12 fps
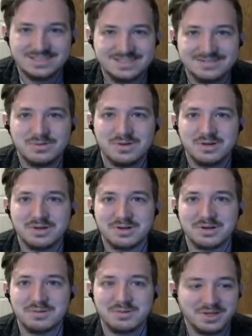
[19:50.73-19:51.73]
what are you looking
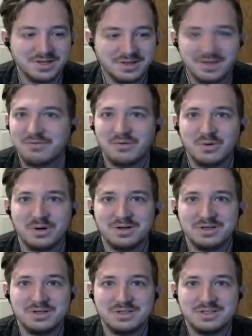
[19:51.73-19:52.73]
at me like that for?
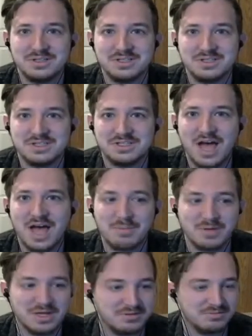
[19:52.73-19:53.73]
Stop
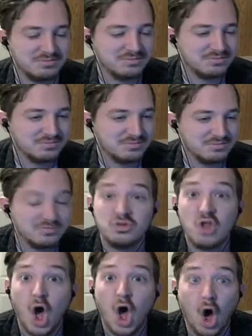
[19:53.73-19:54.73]
it.
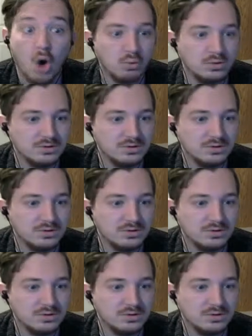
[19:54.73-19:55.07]
No.